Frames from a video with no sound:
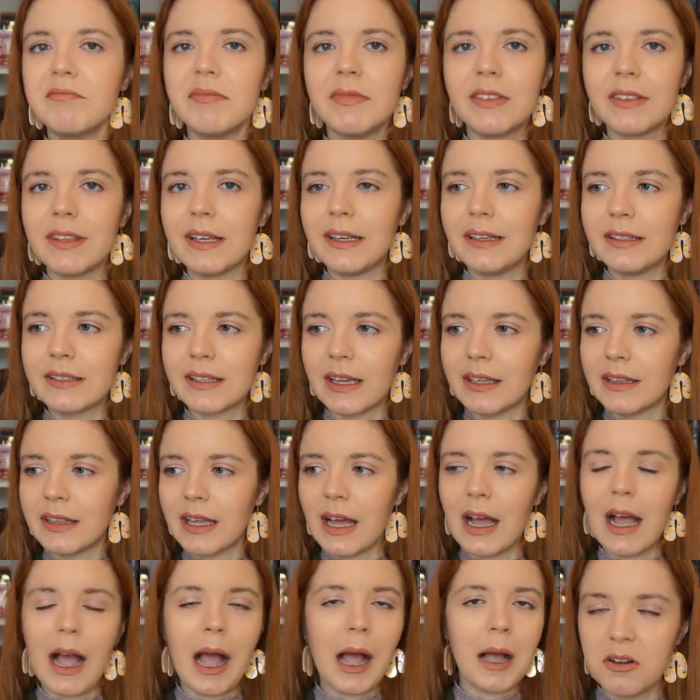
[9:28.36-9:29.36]
things like
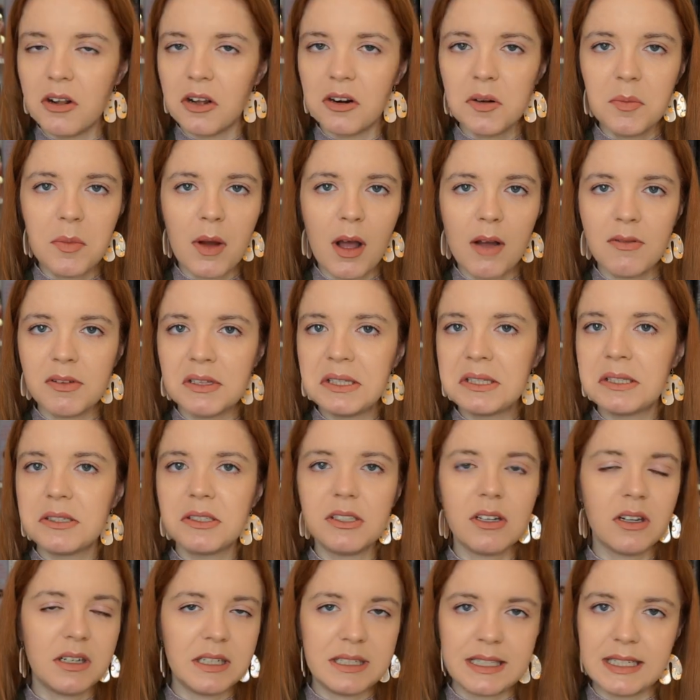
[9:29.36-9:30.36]
that. Not a Marvel,
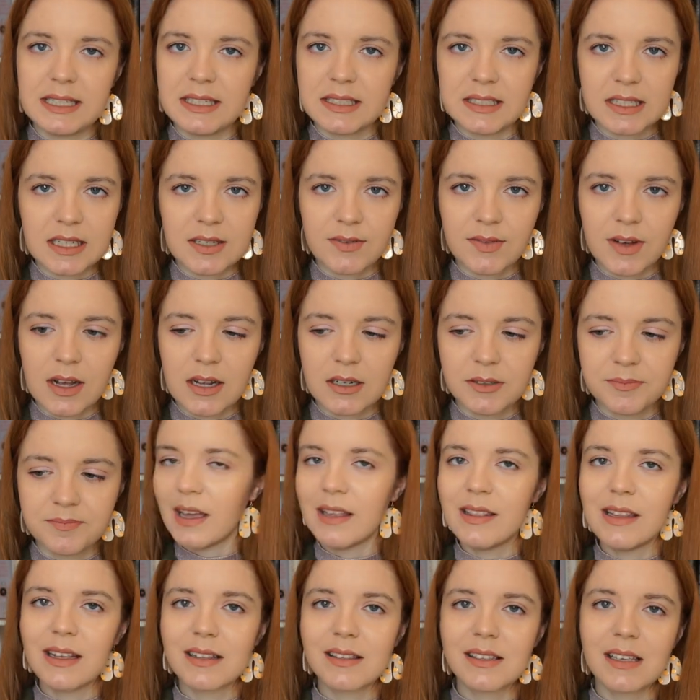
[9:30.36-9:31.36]
not a DC fan.
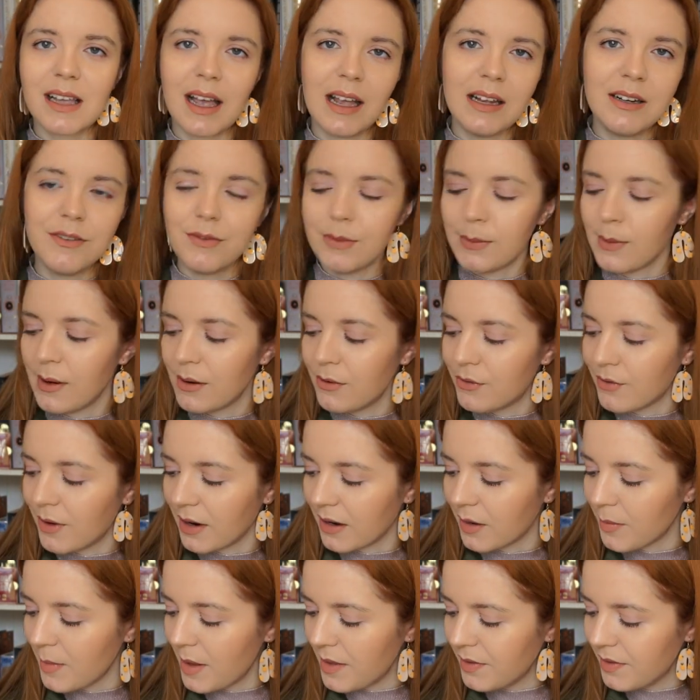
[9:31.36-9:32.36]
And that's kind of who I would
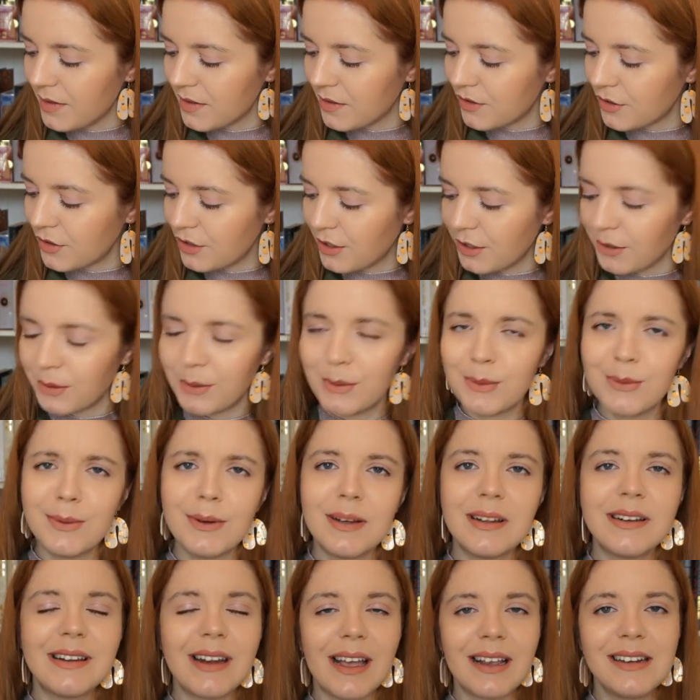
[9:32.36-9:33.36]
recommend this
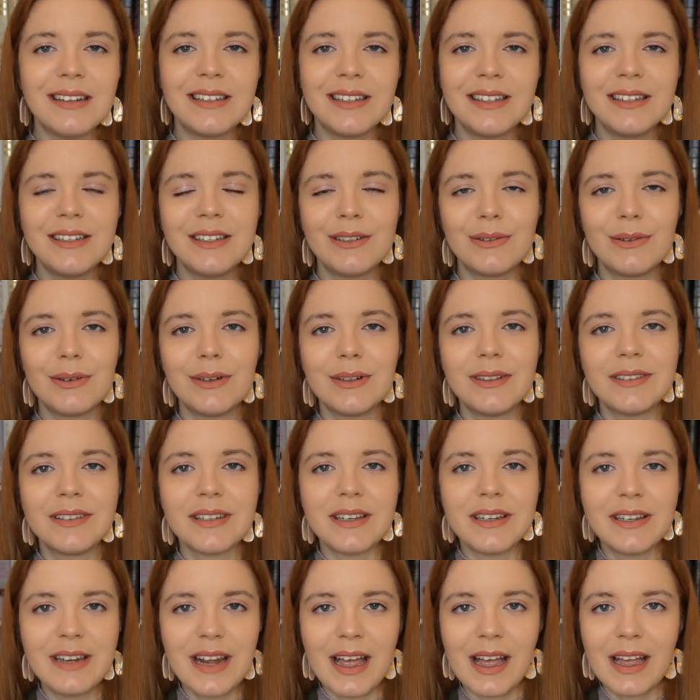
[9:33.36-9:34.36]
to.
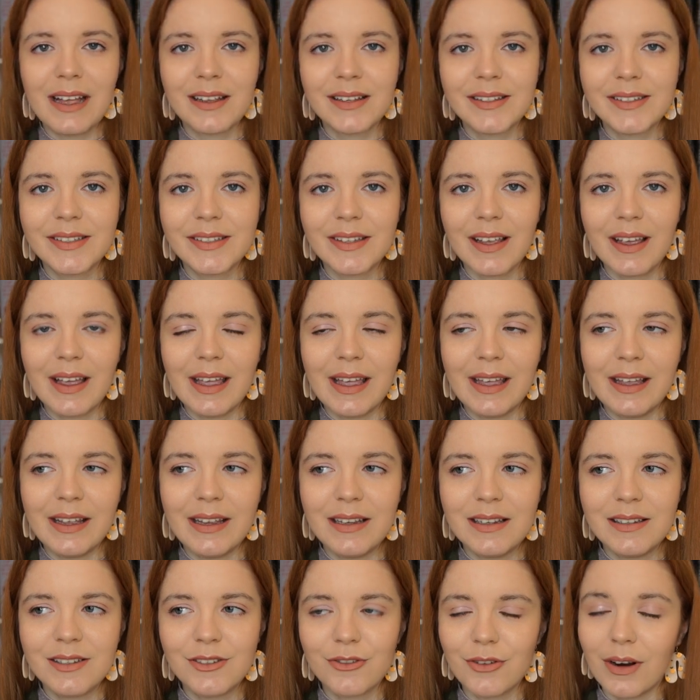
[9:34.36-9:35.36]
19-year-old Ness
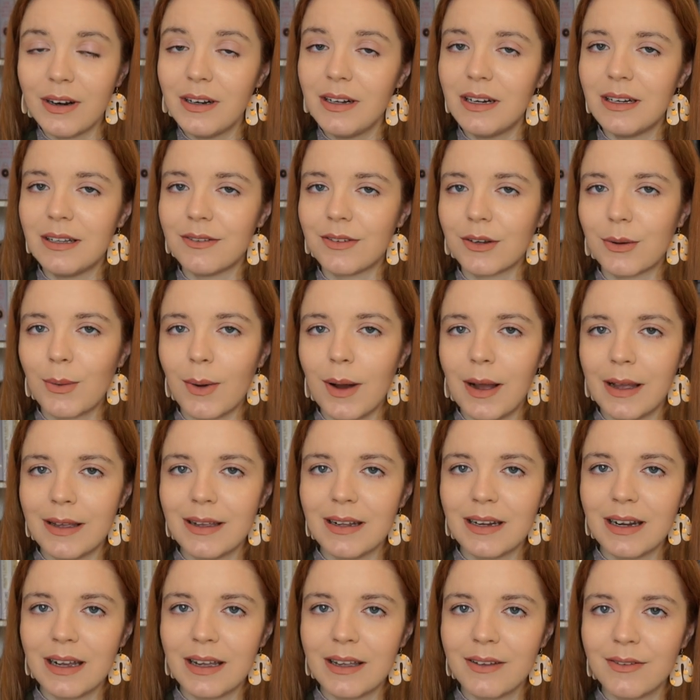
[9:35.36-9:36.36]
is trying to live a
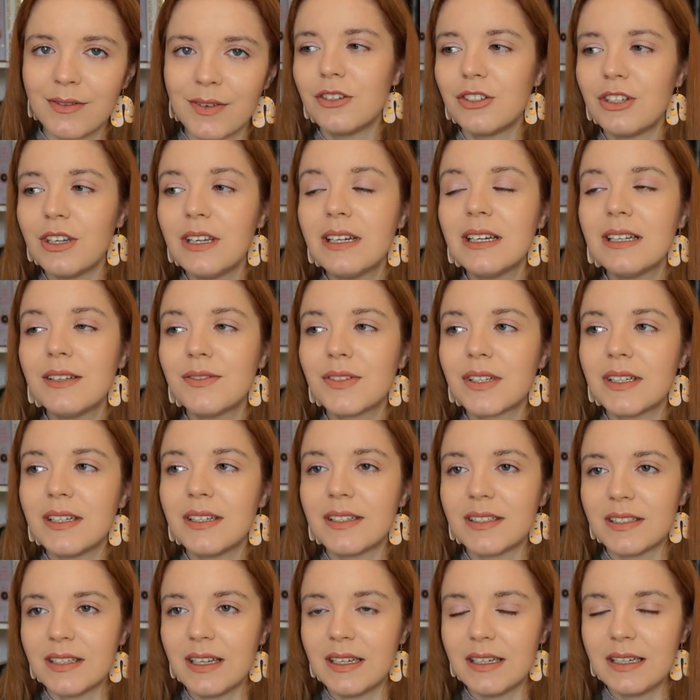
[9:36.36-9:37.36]
quiet life. She lives in
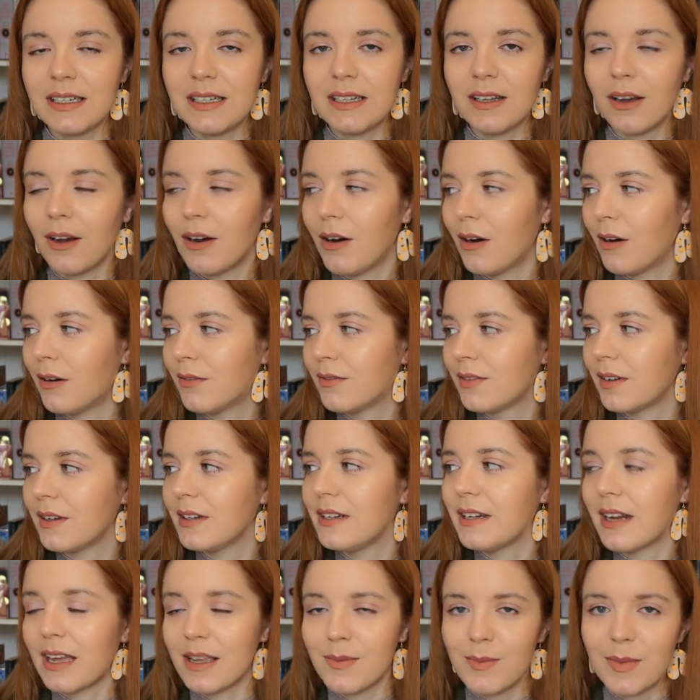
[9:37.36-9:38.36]
a city of
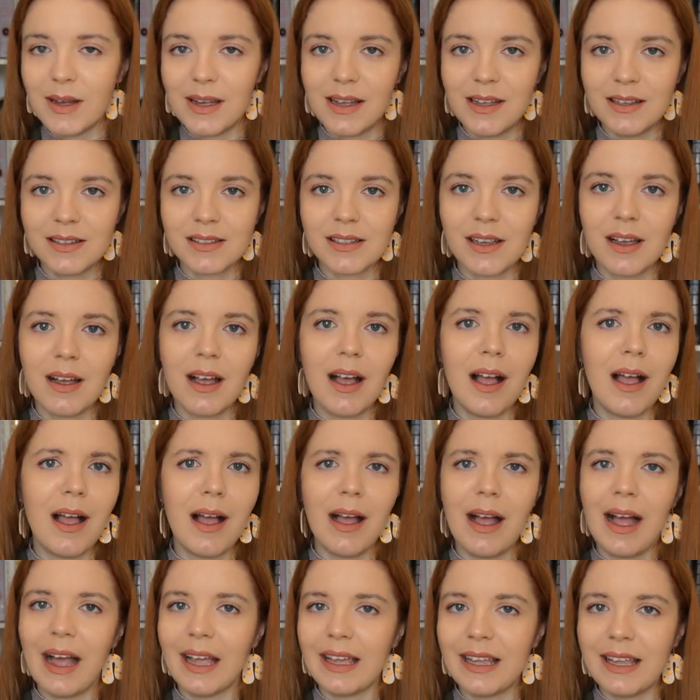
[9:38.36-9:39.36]
nightmares,
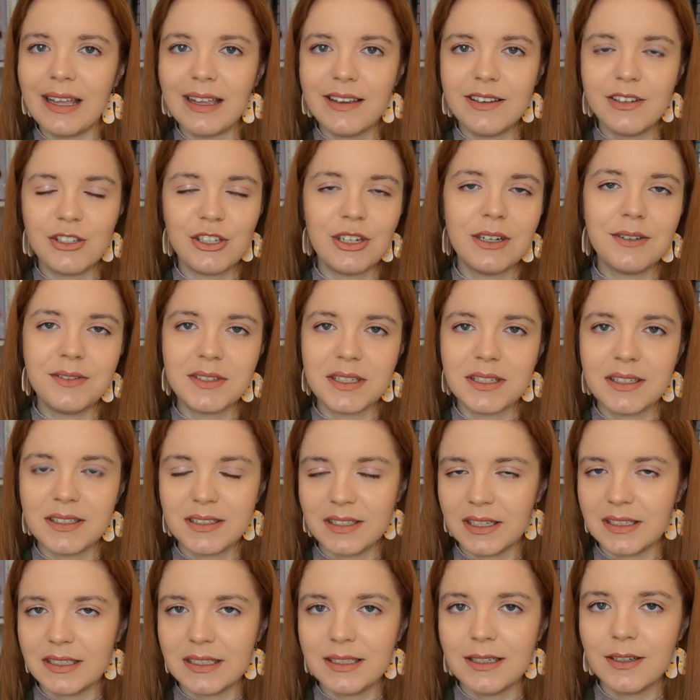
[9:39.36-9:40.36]
i.e. she lives in a
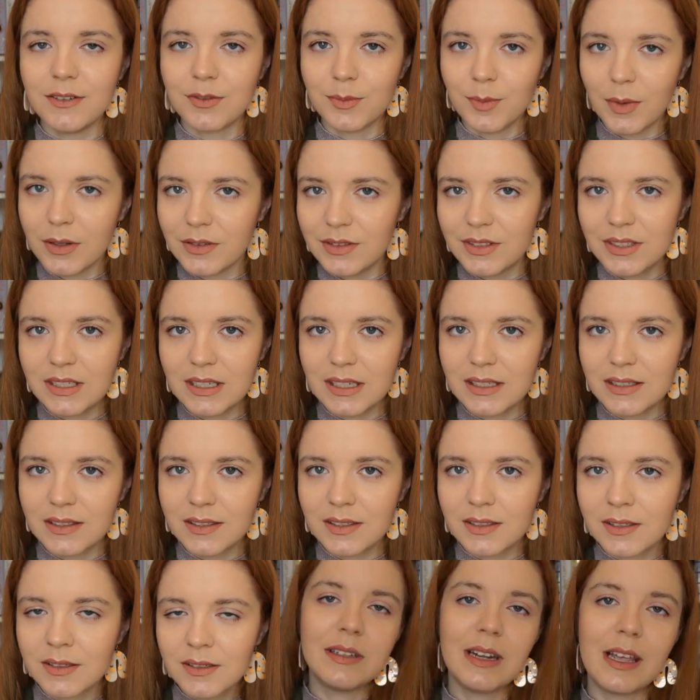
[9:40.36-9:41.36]
city of
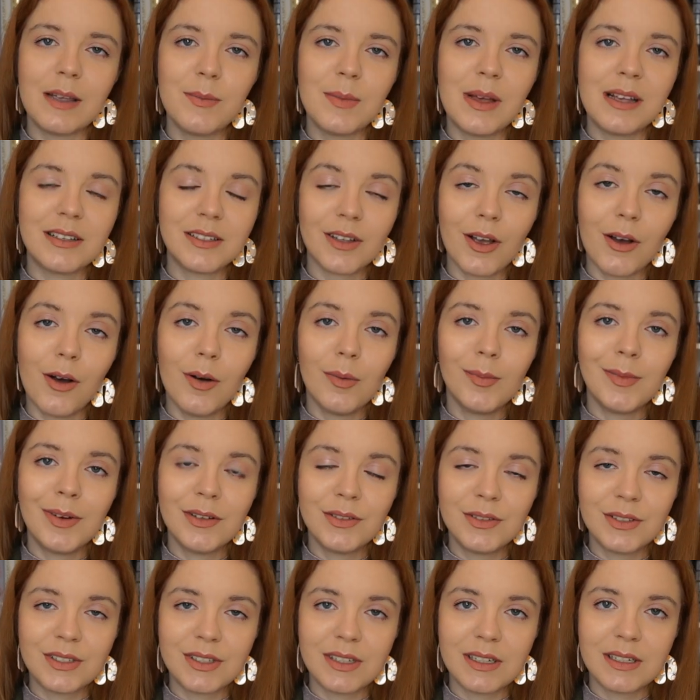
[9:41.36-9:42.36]
monsters. Nightmares are
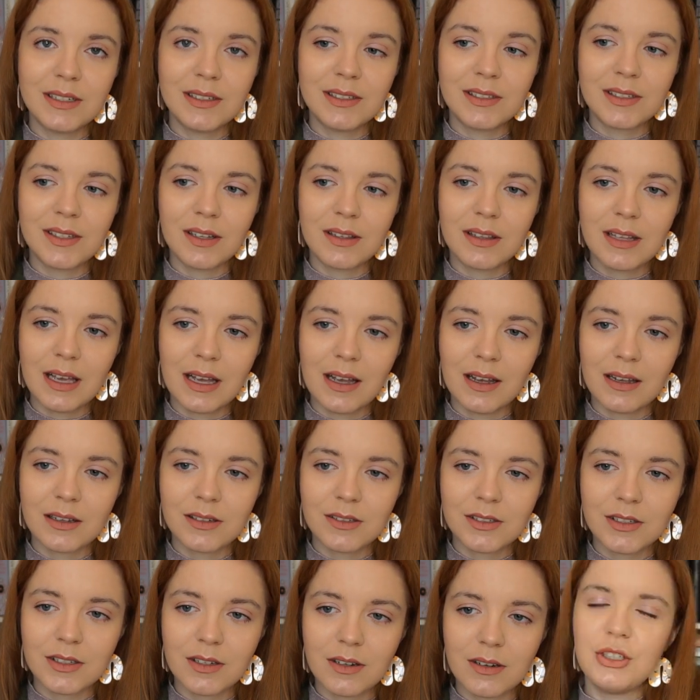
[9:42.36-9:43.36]
monsters
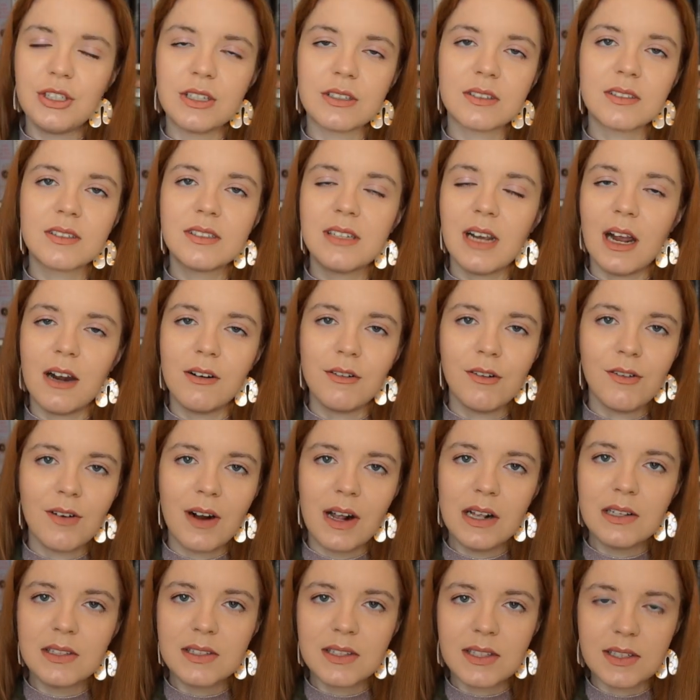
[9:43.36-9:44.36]
that just
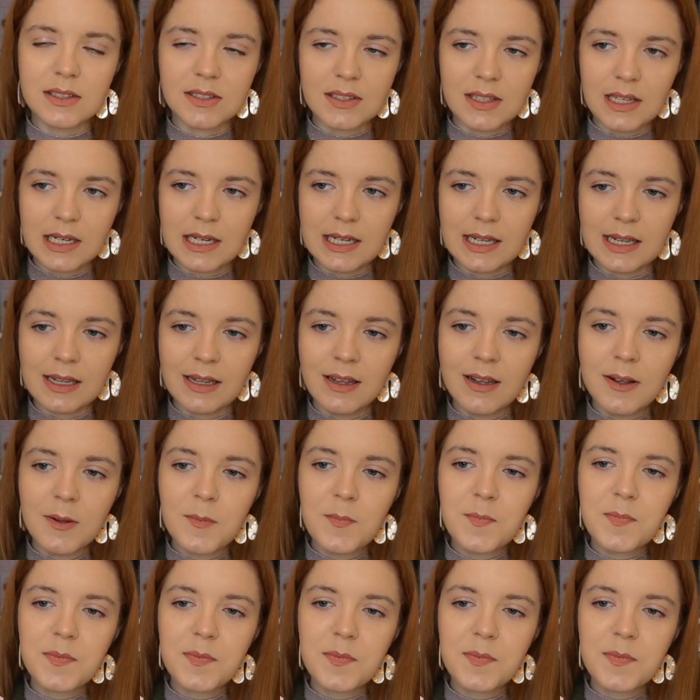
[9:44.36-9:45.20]
terrorize the city.